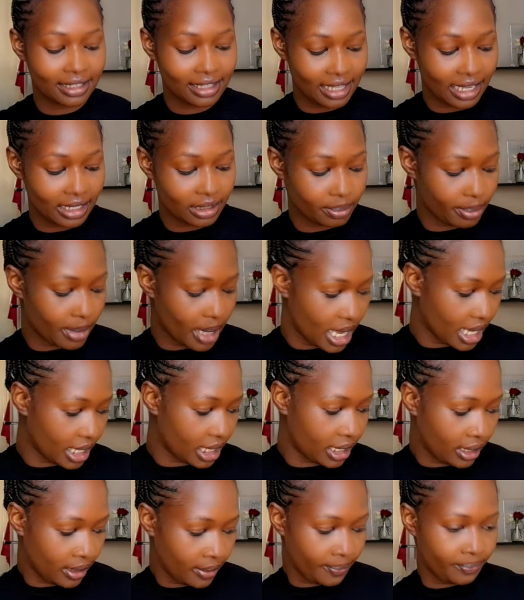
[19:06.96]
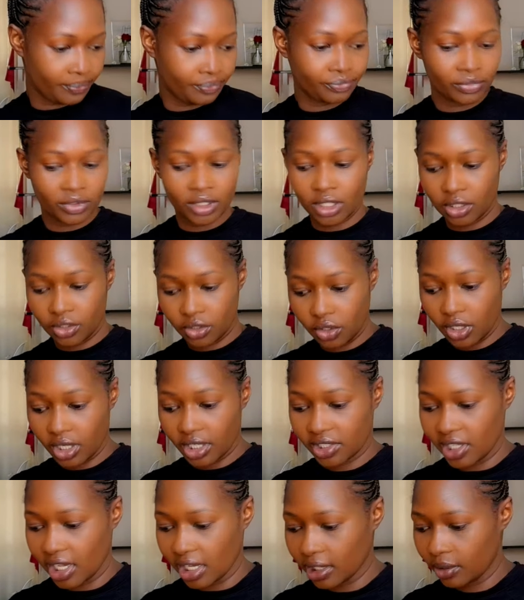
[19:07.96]
that bag knew
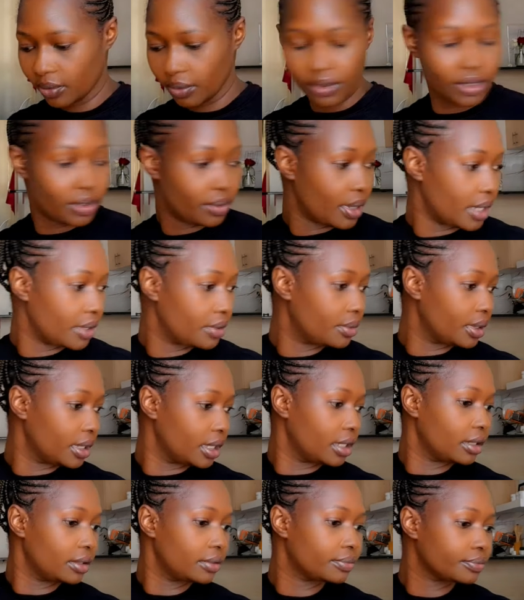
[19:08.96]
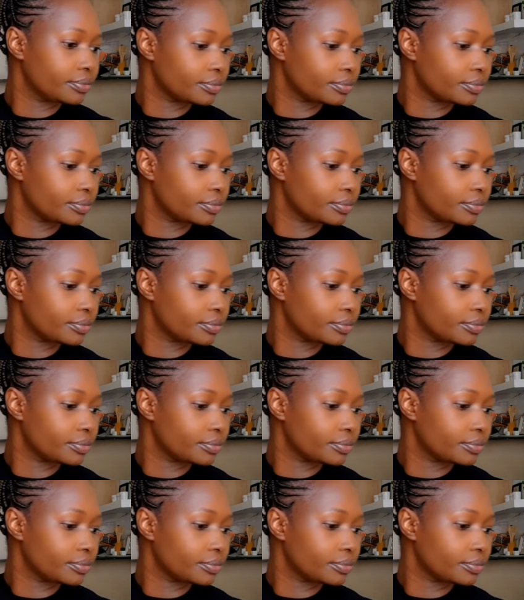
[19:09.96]
exactly what they were doing.